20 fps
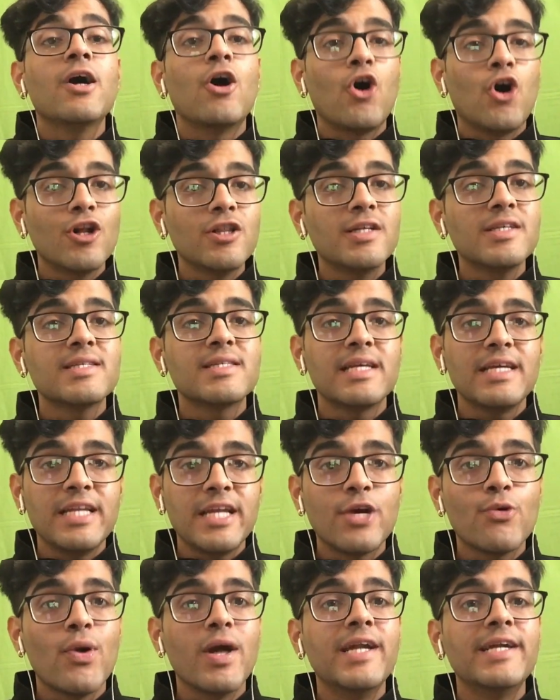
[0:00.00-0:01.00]
All these
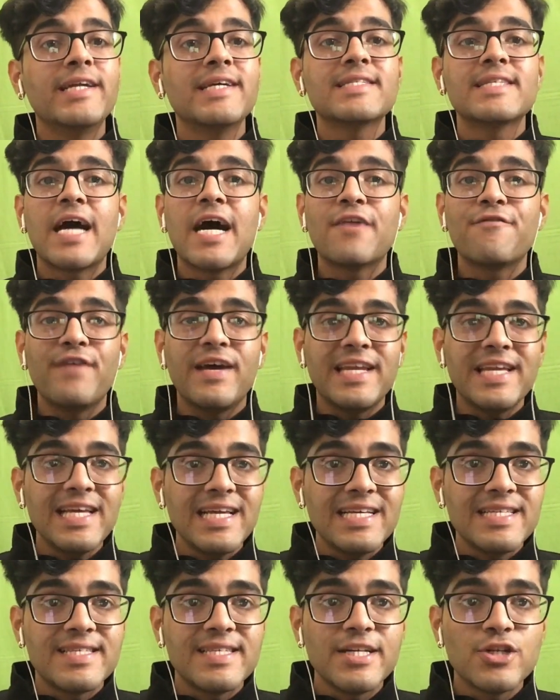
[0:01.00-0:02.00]
inequalities are very
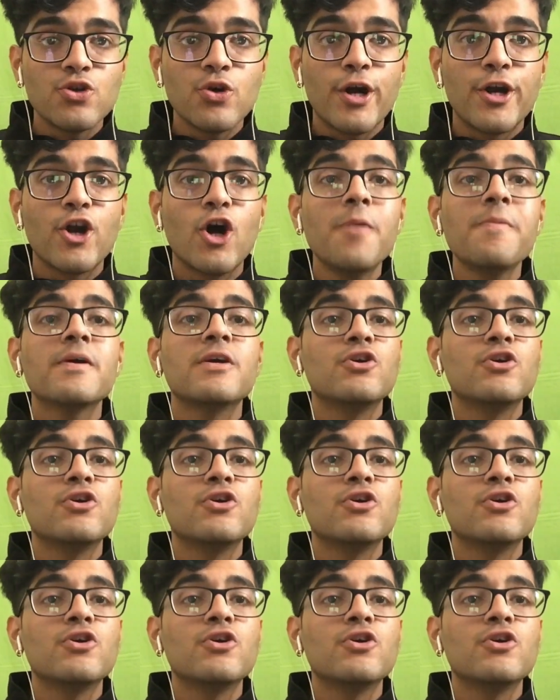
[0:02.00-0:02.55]
easy to adopt.